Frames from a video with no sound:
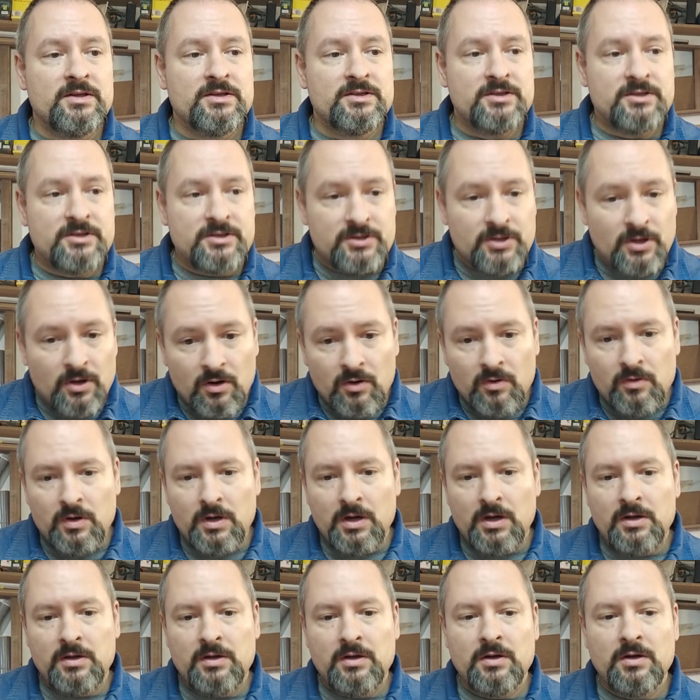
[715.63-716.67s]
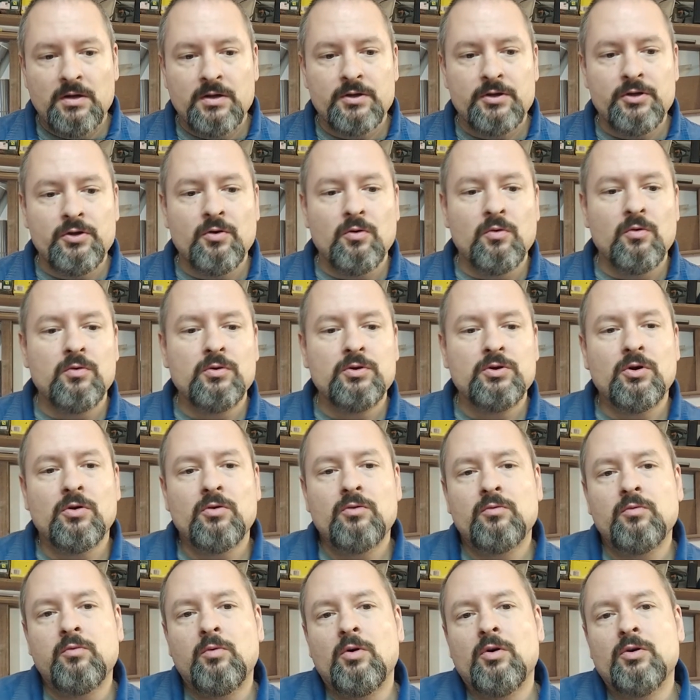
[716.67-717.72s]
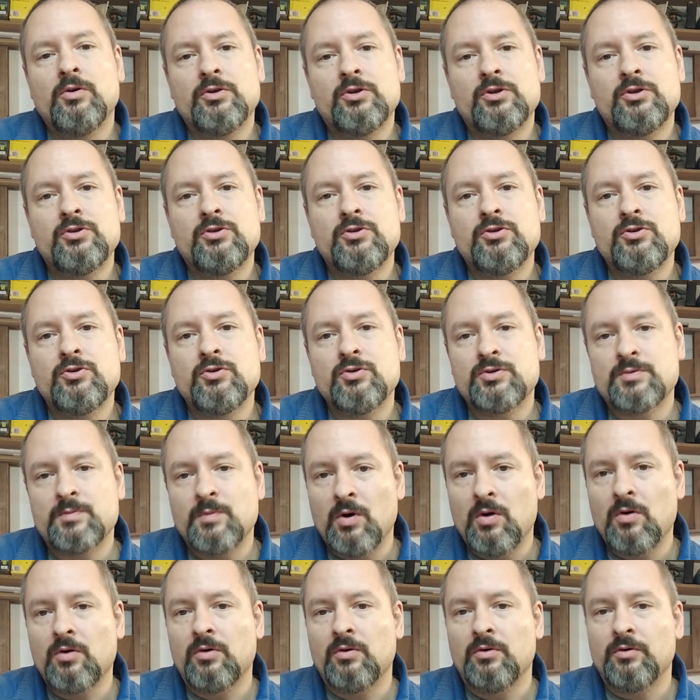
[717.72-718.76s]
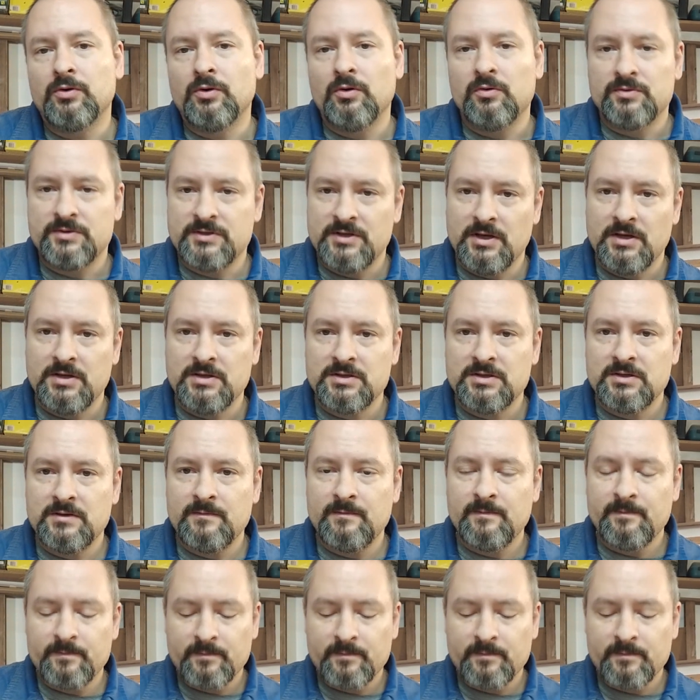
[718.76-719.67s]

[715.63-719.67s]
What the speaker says: So you don't want to smoke on those days.